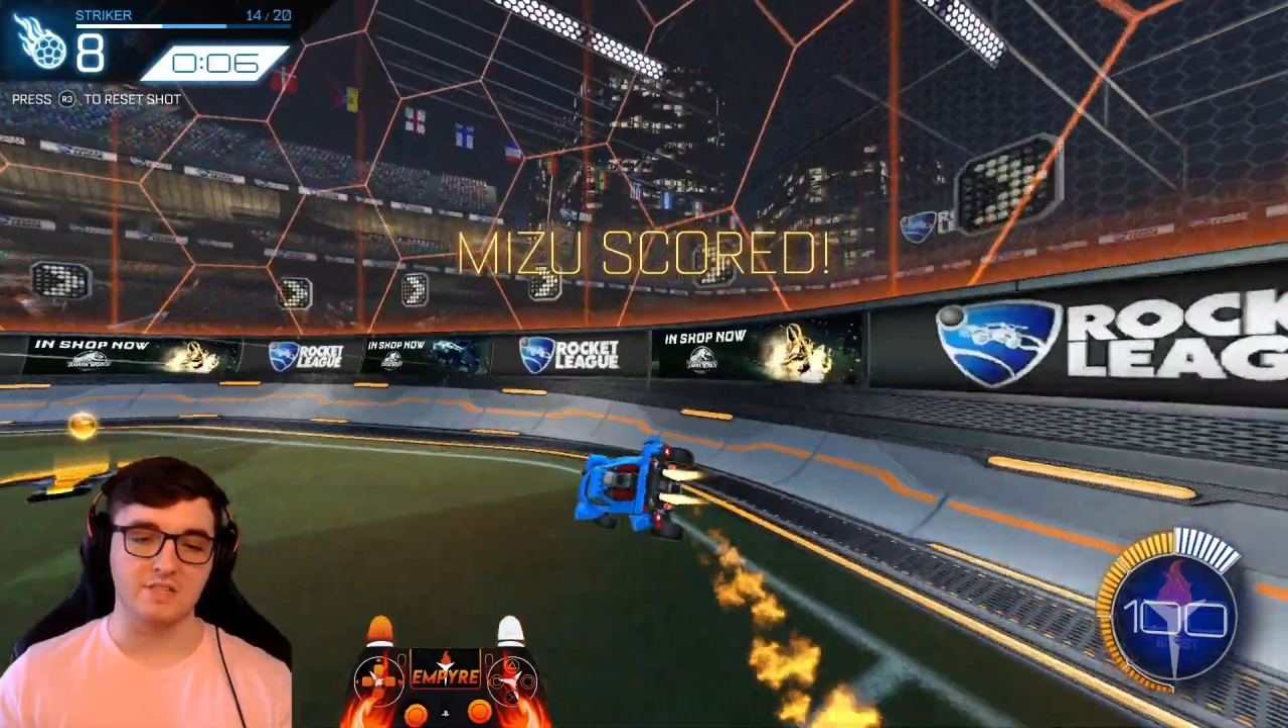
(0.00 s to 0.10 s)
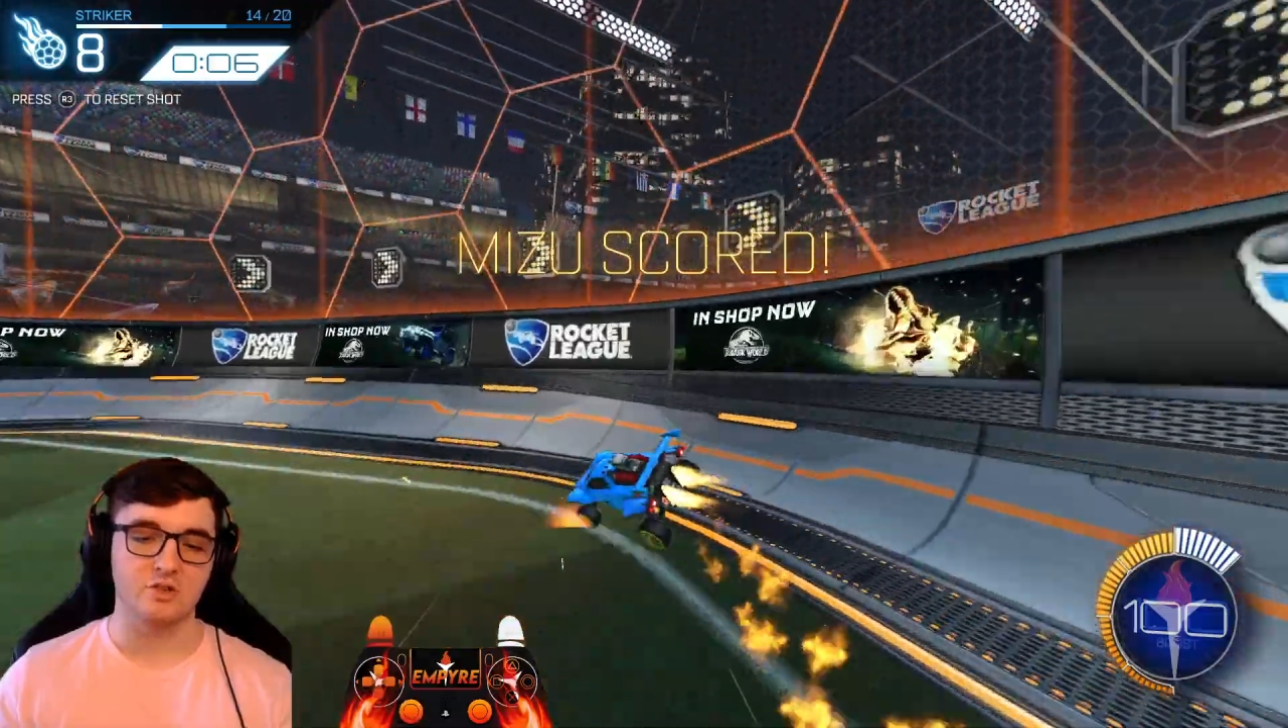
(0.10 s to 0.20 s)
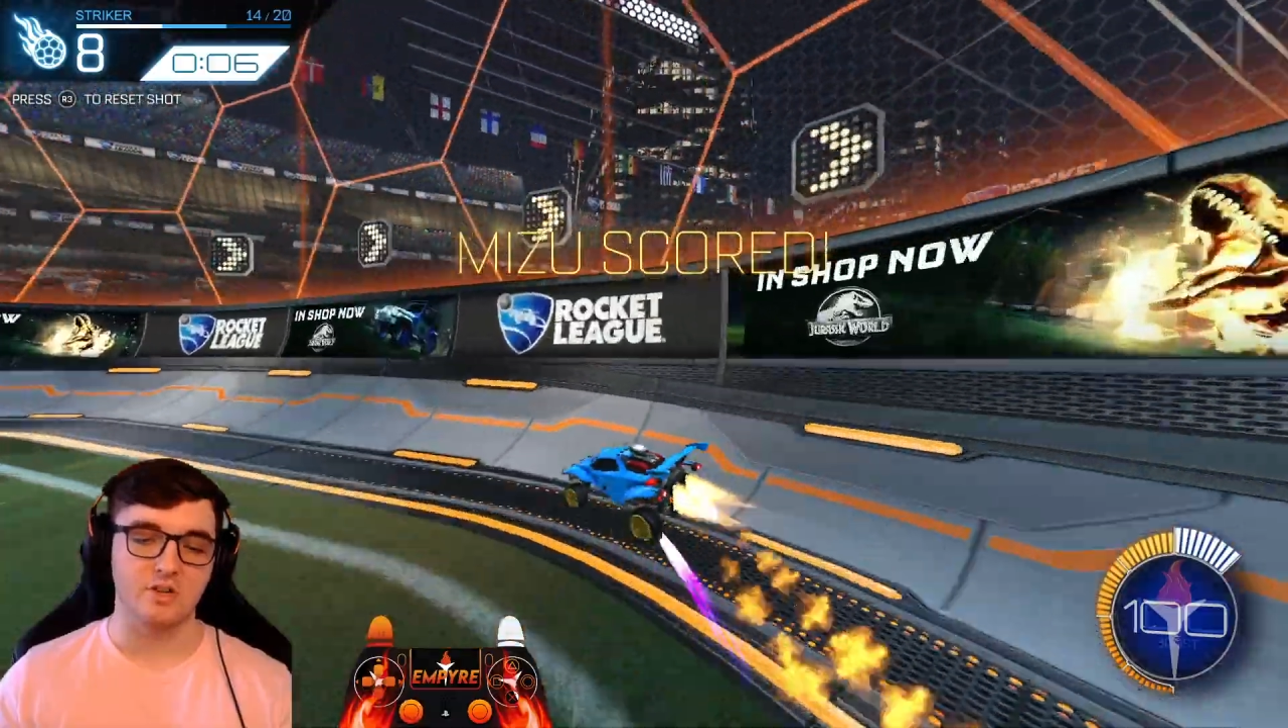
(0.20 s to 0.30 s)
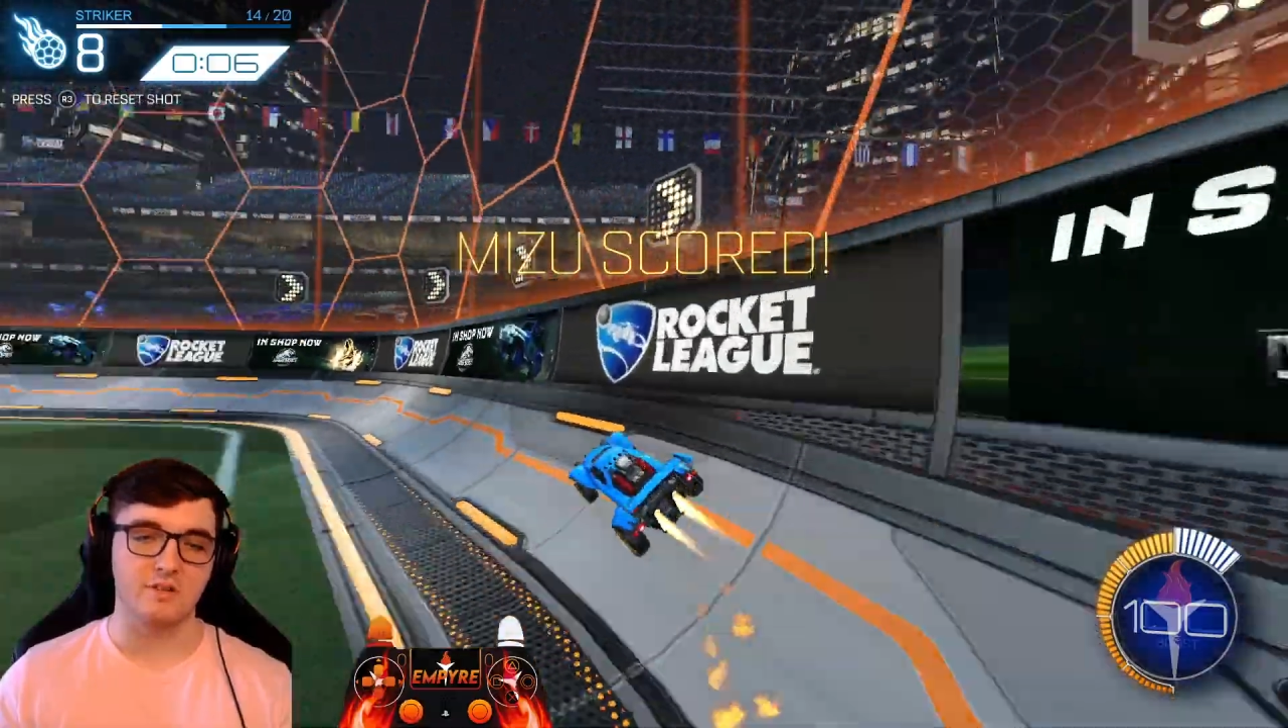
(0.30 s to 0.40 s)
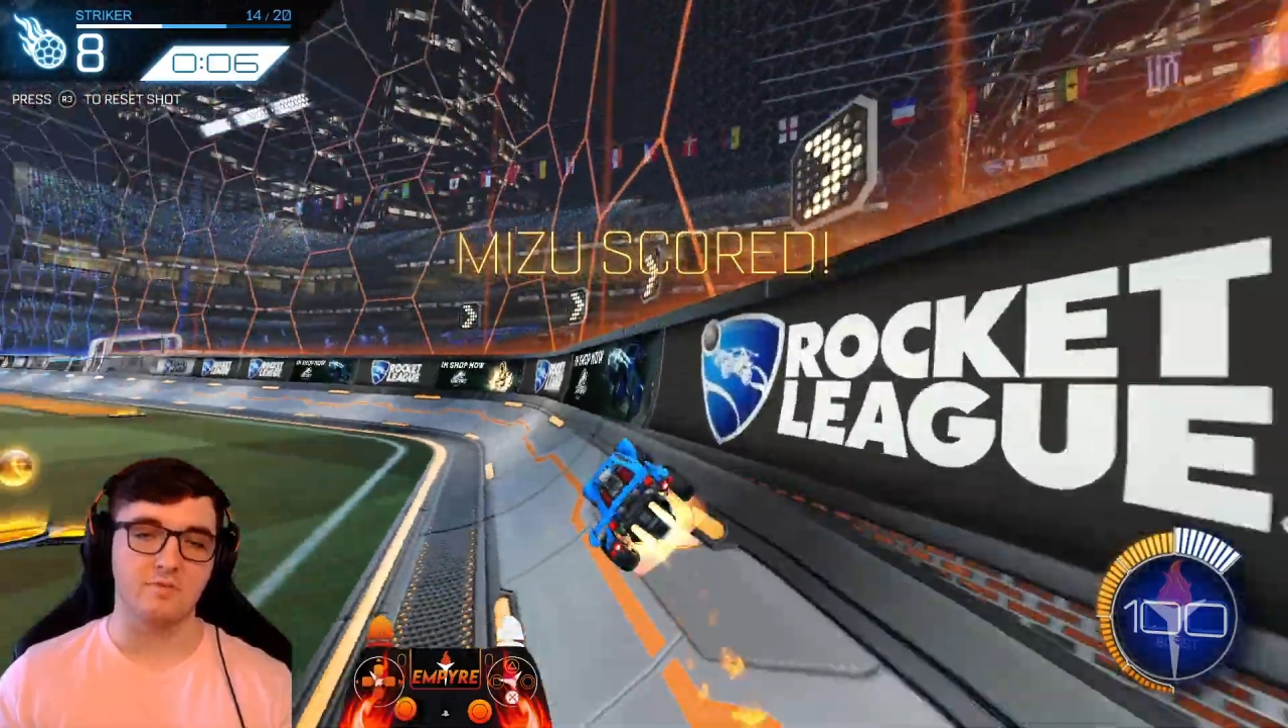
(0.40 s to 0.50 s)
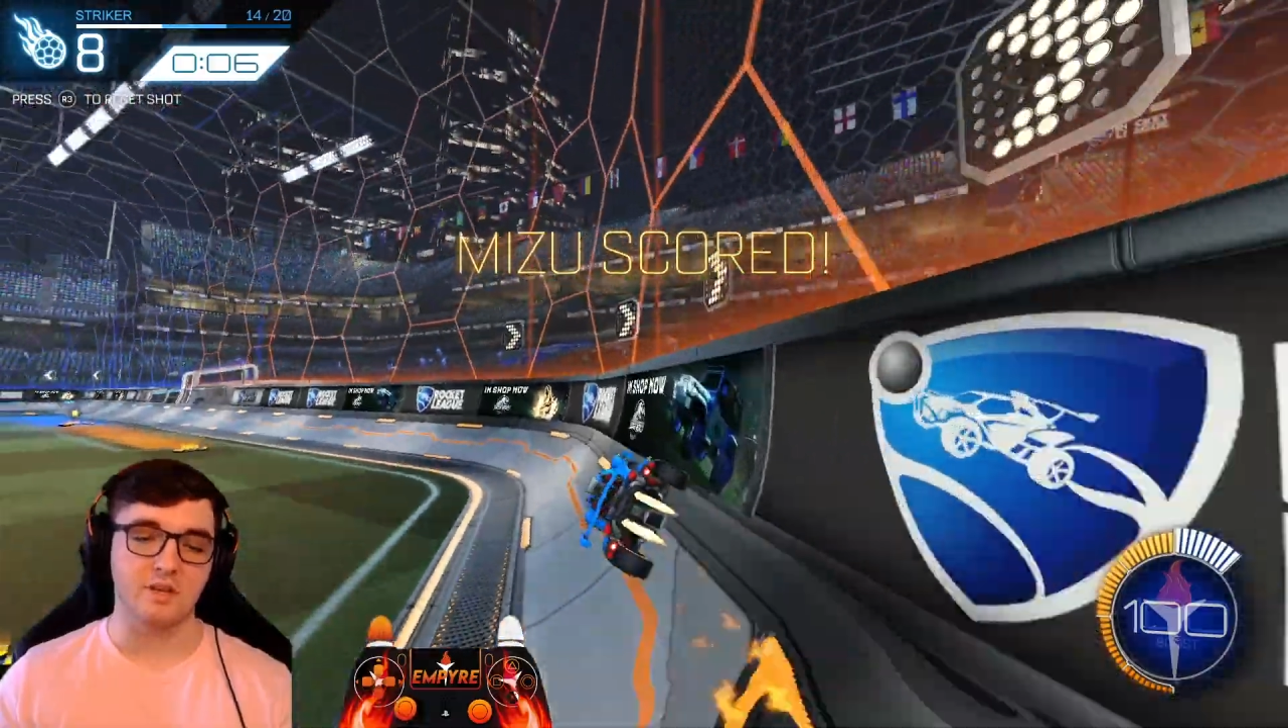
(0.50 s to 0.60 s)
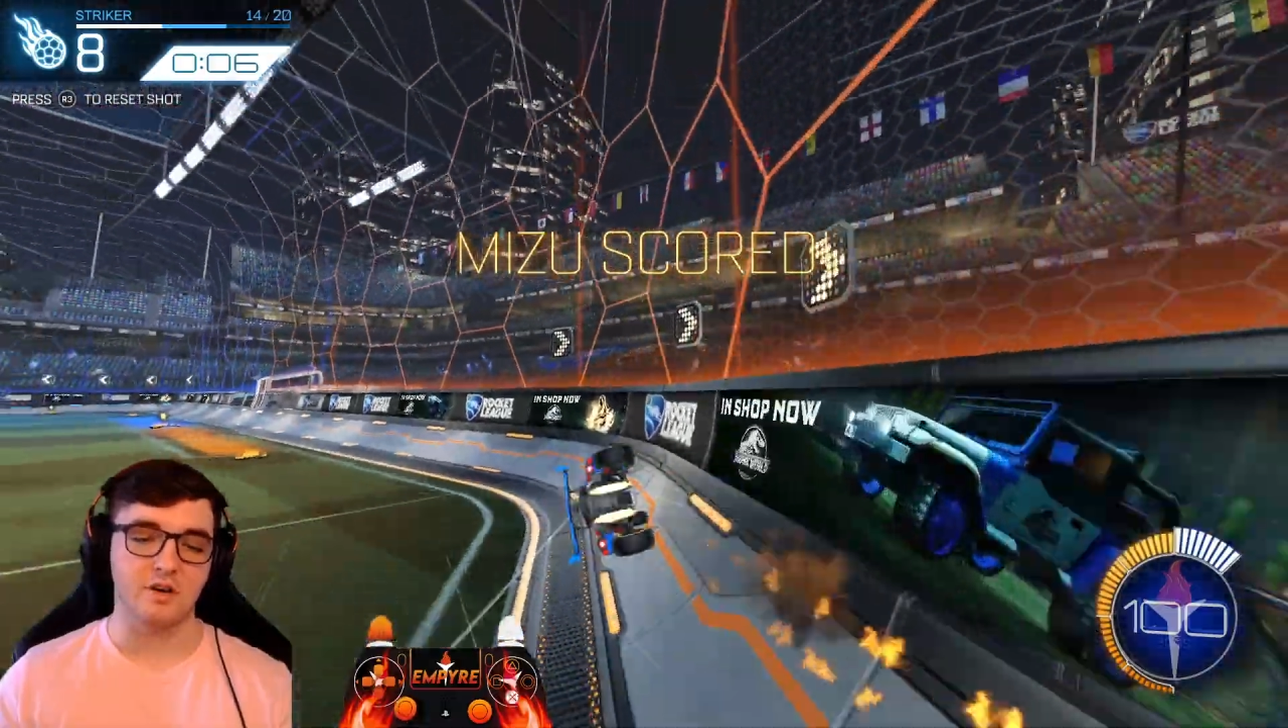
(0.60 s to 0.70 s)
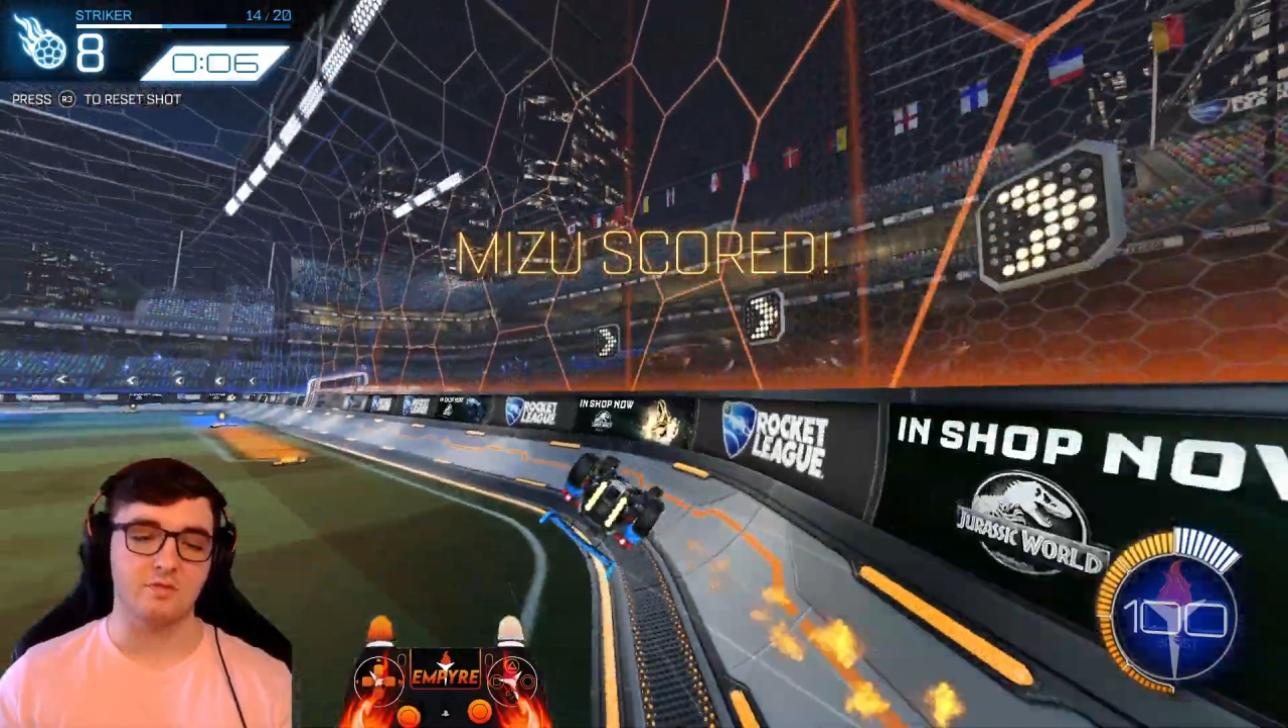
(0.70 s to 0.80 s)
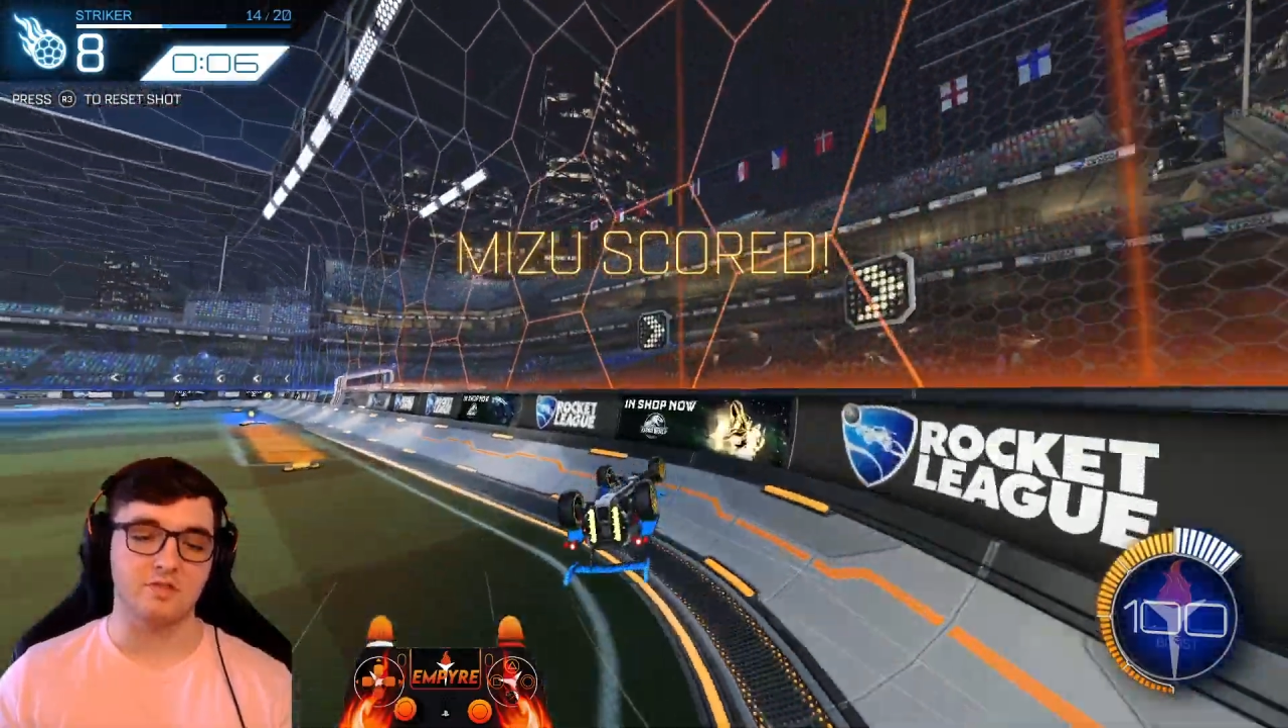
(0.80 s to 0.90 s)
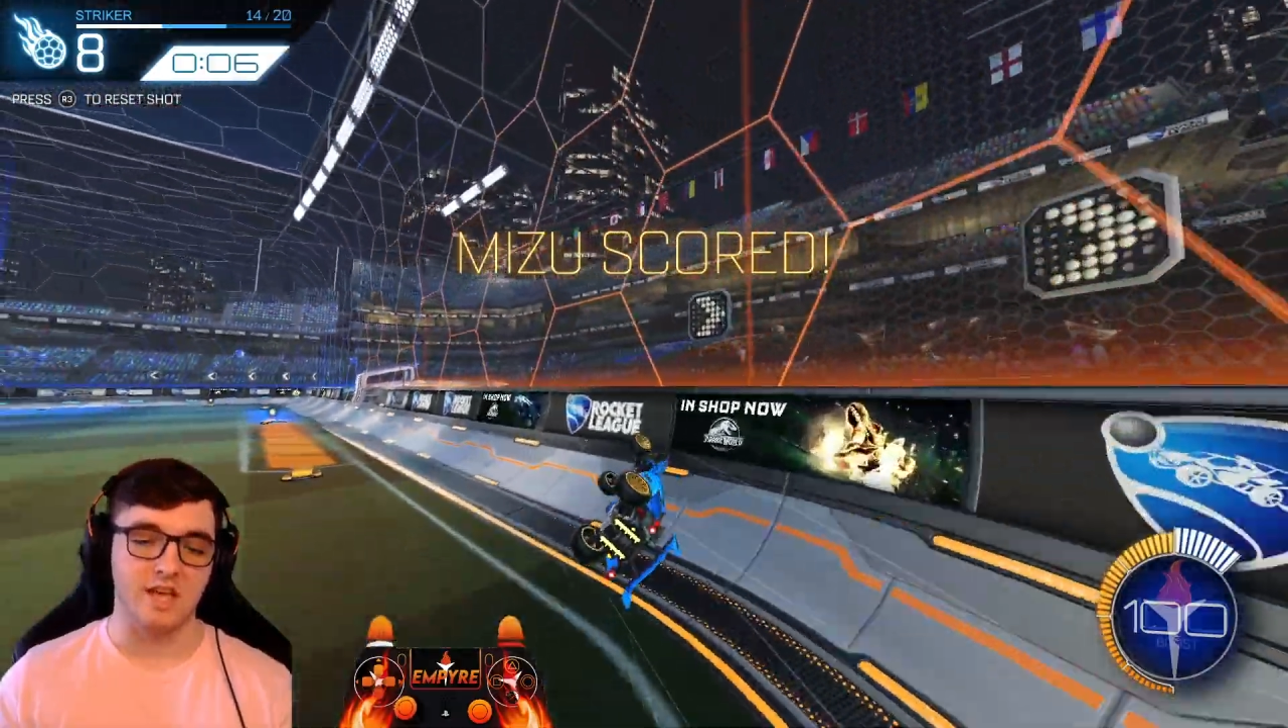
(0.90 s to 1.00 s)
enjoyed the video.
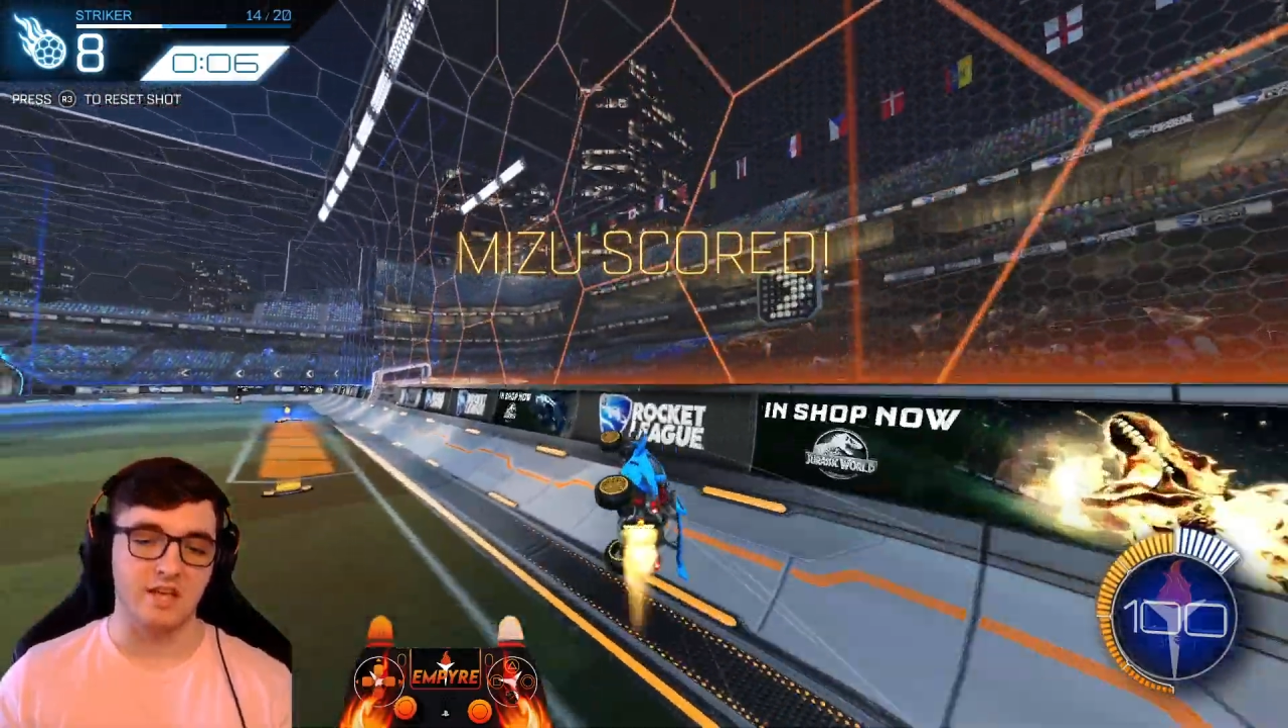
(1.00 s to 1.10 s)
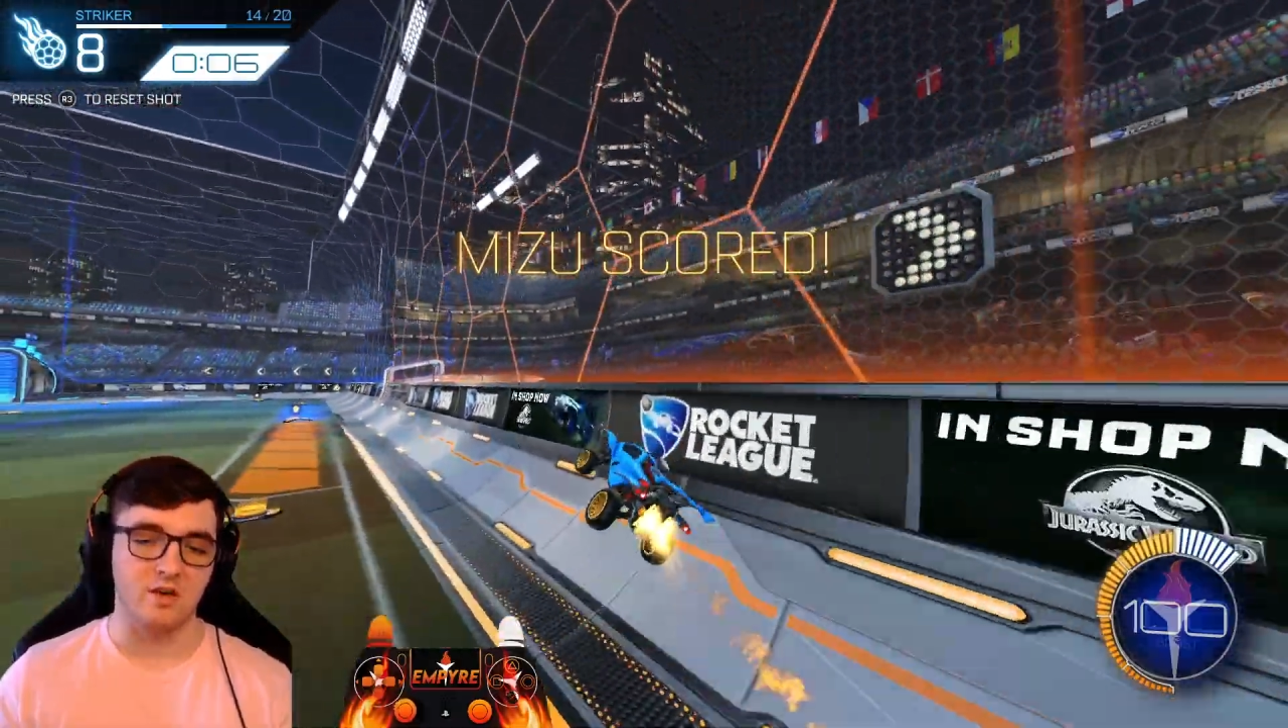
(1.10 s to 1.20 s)
If there's any